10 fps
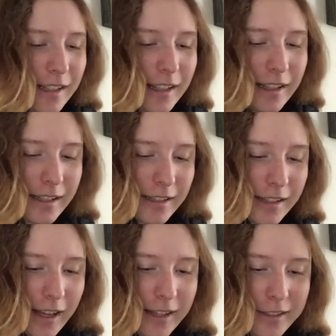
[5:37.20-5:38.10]

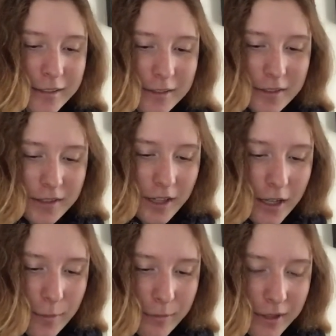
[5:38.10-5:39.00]
And I just
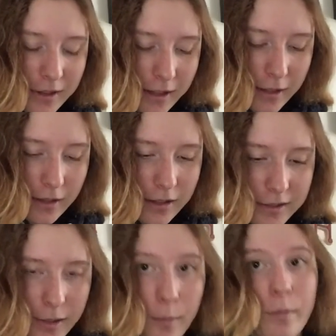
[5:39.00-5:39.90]
did like
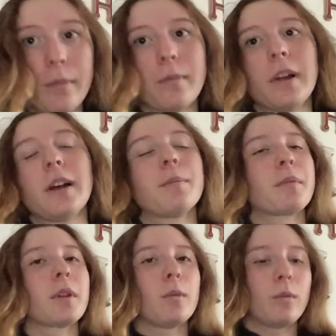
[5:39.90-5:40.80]
some
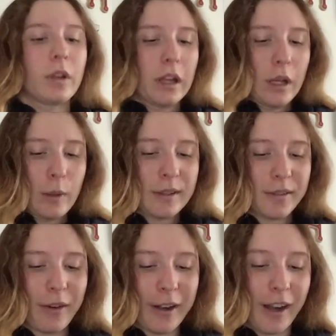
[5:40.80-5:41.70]
Winds
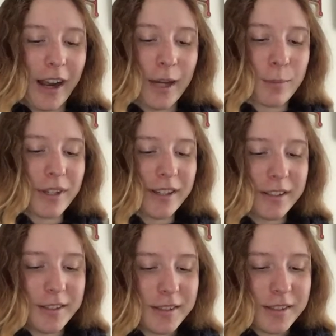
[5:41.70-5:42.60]
of Fire
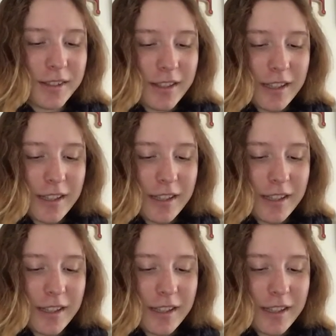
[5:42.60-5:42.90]
hybrids